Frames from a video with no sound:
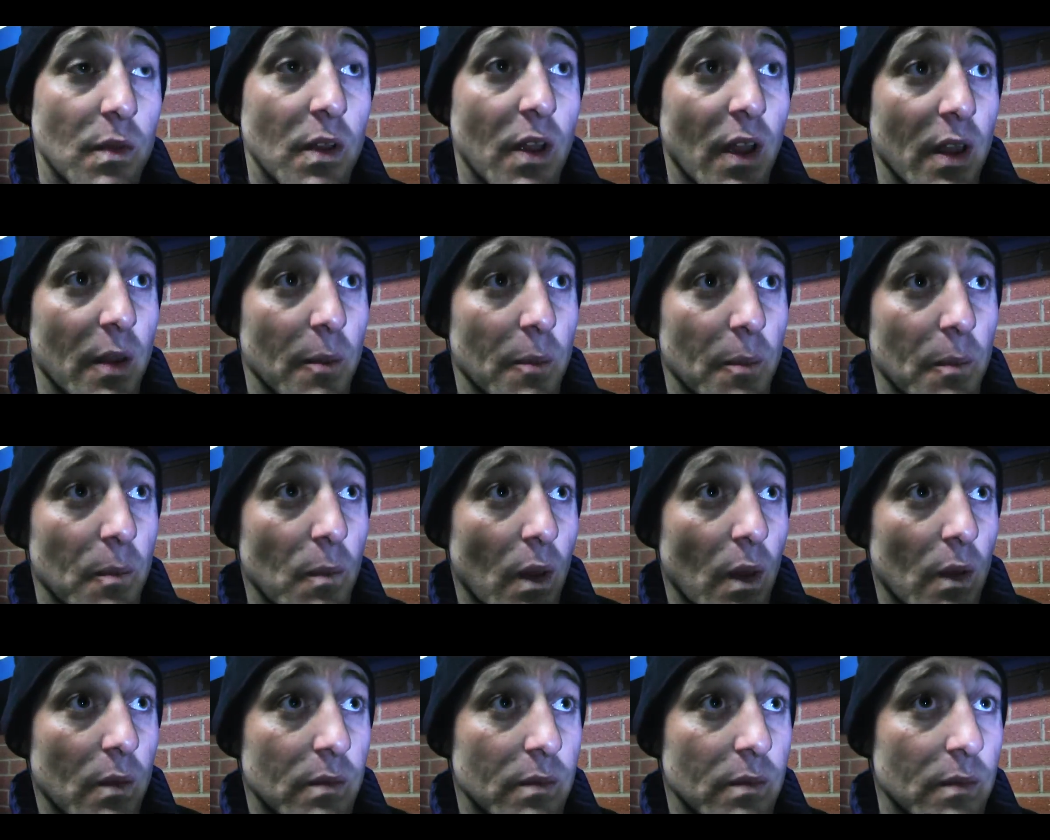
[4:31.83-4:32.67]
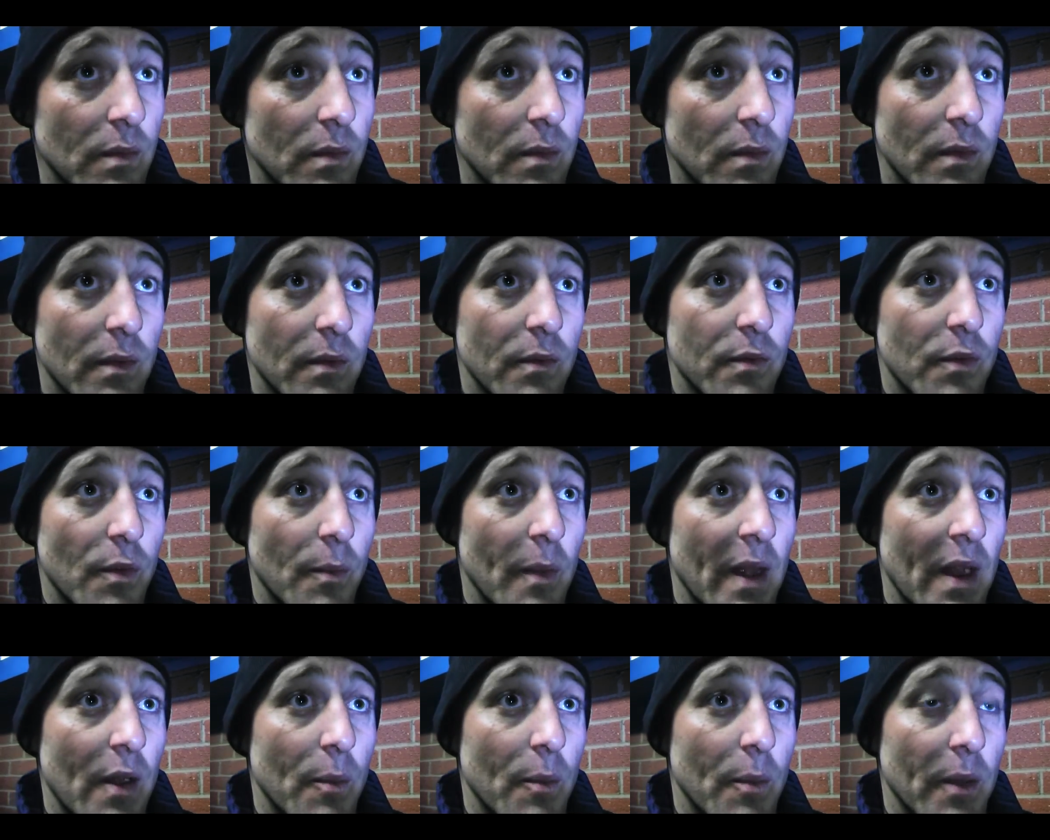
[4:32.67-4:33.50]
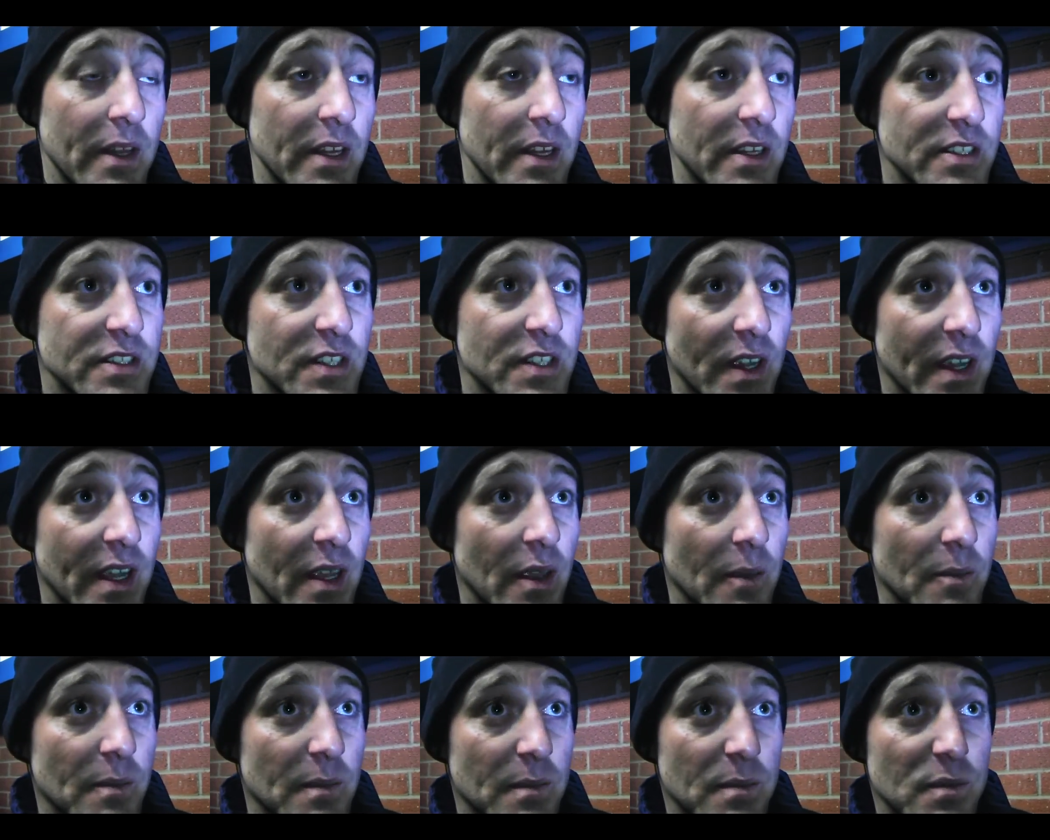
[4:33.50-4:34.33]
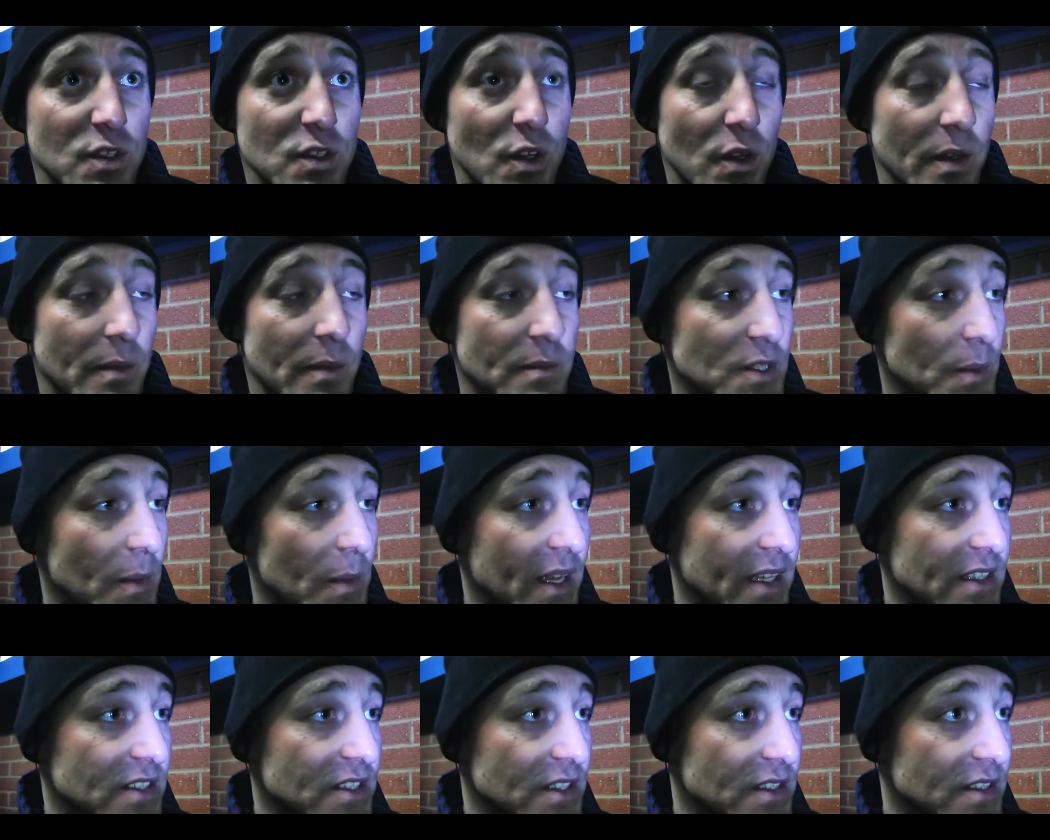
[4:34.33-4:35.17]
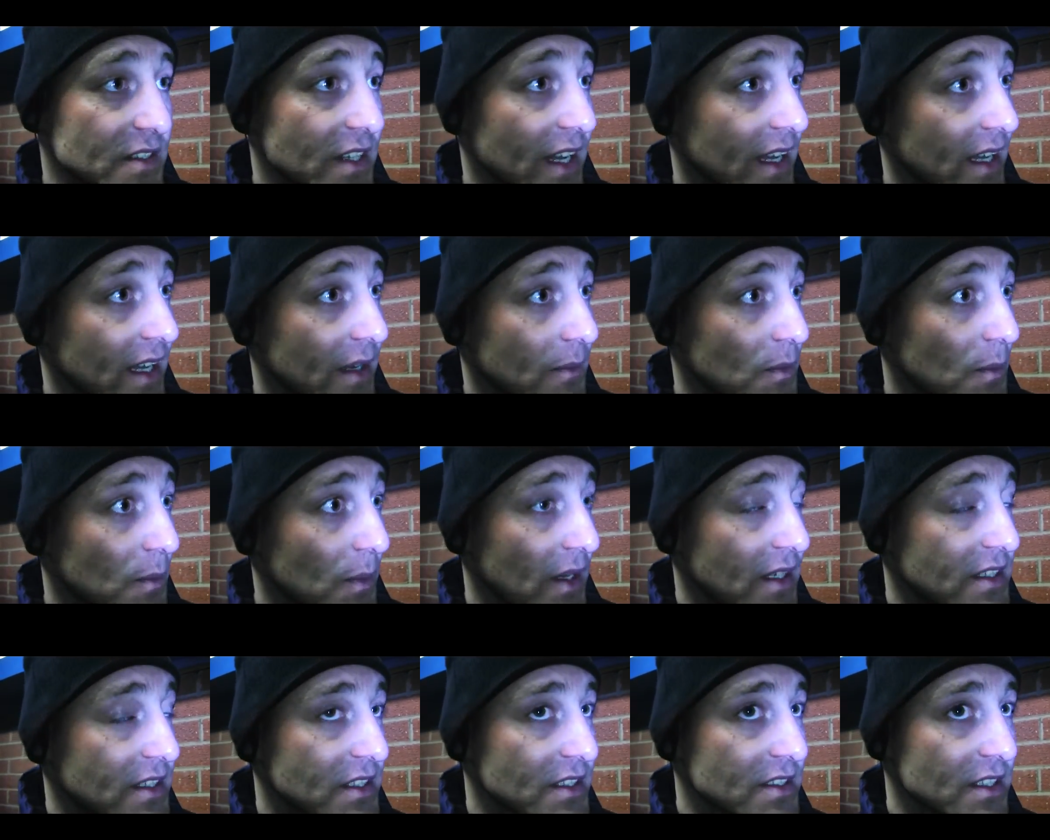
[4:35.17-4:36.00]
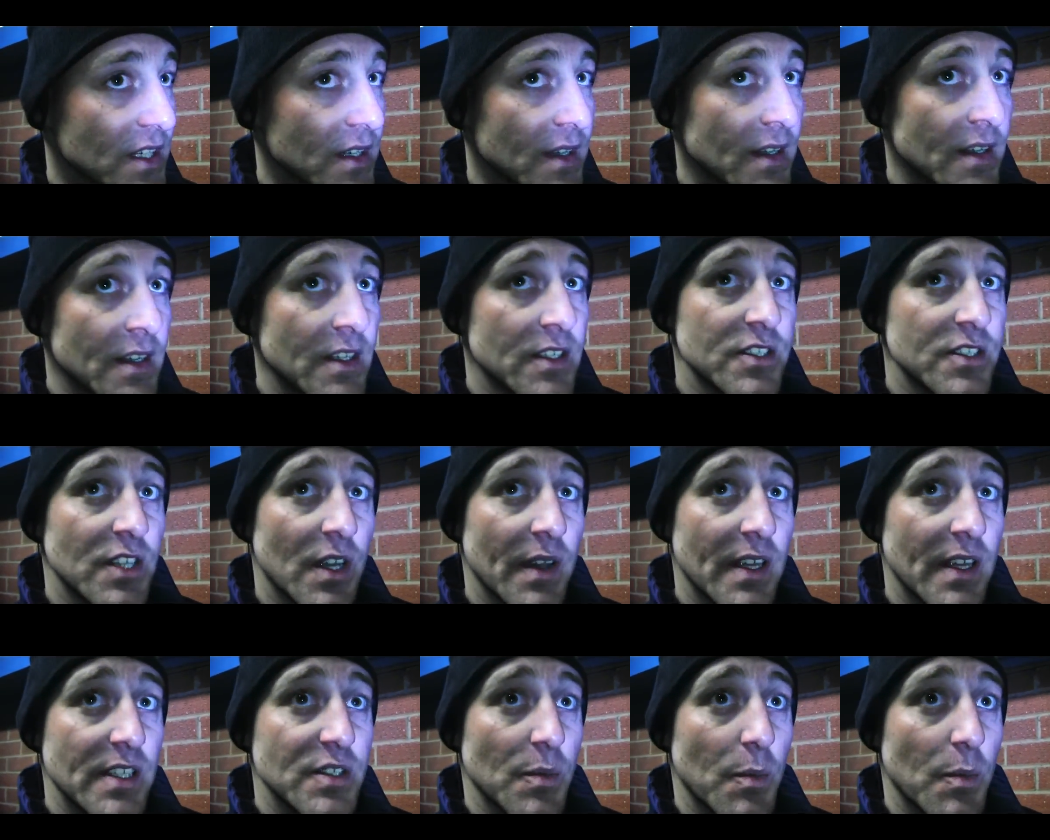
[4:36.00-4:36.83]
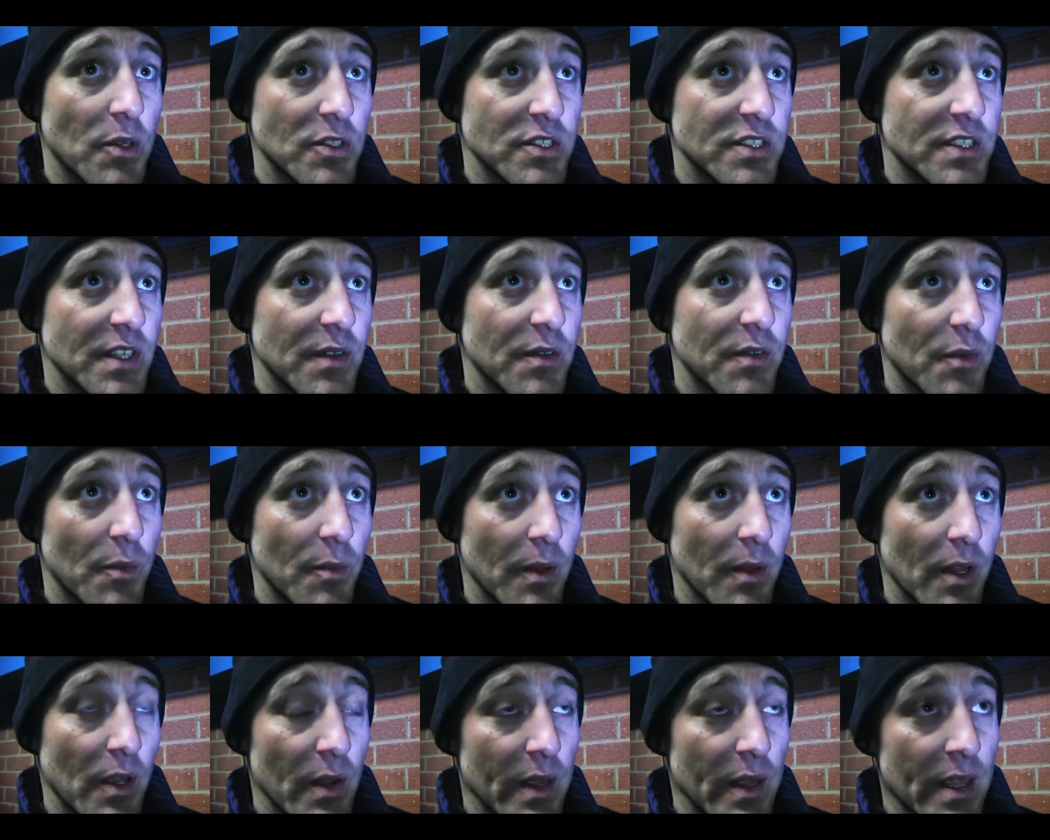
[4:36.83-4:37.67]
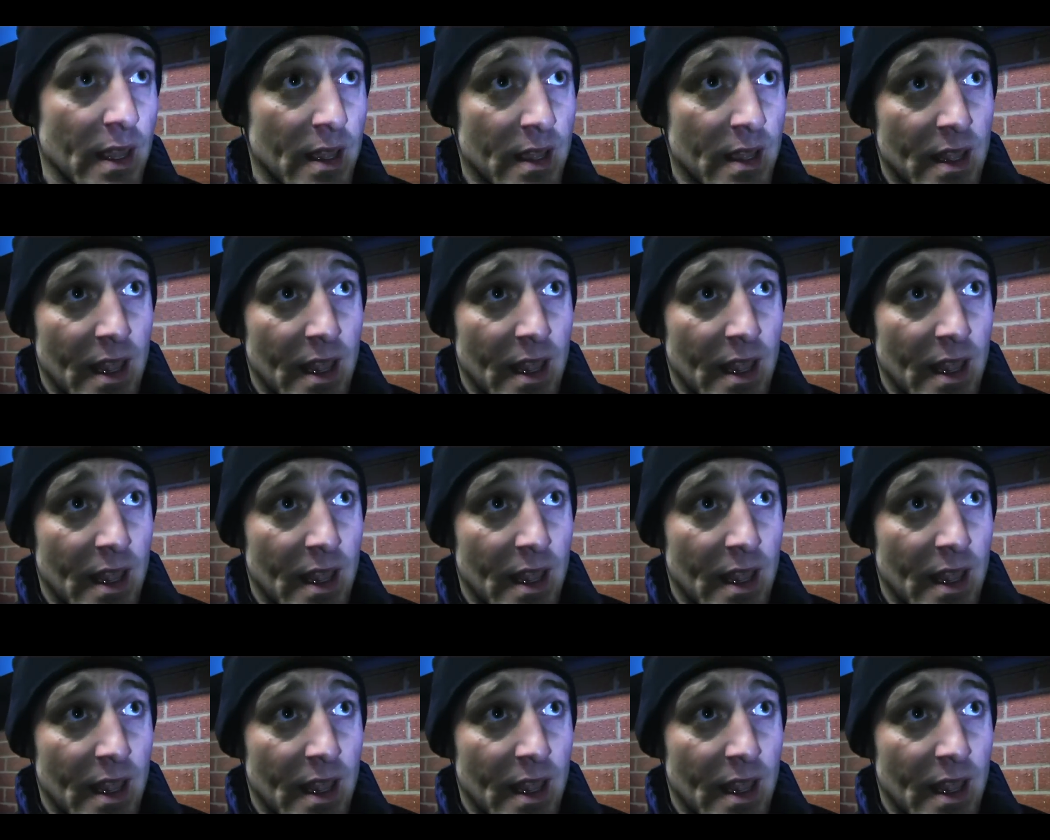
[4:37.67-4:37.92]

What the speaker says: kind of, well, from our opinion, torn him to bits and taken him to pieces. So that's a positive from Louis.